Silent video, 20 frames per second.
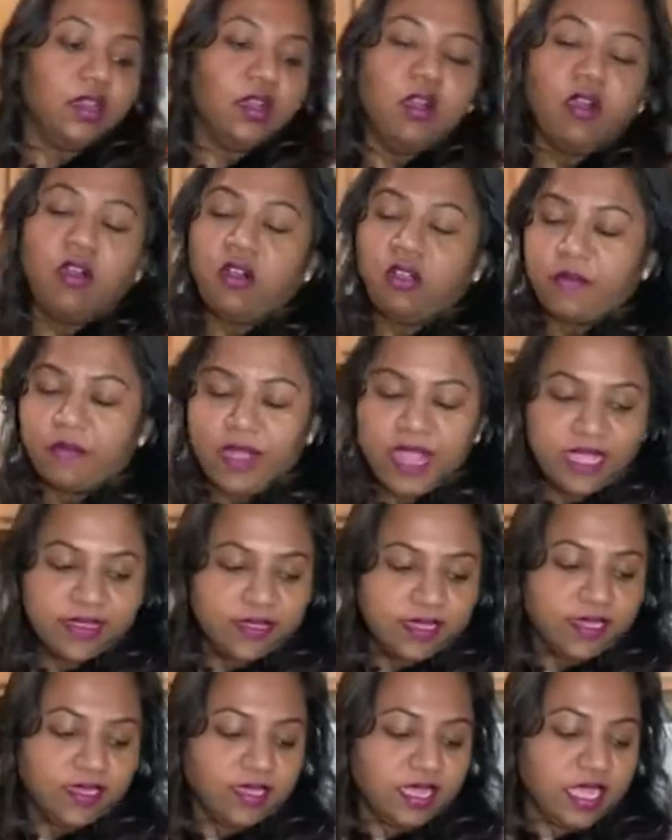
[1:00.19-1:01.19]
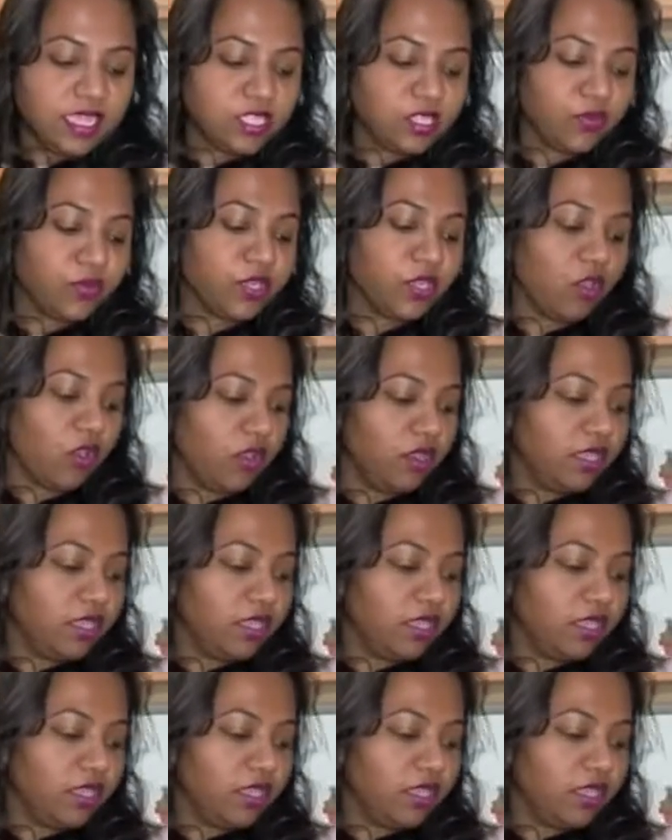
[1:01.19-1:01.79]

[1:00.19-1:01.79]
or maida, as you would call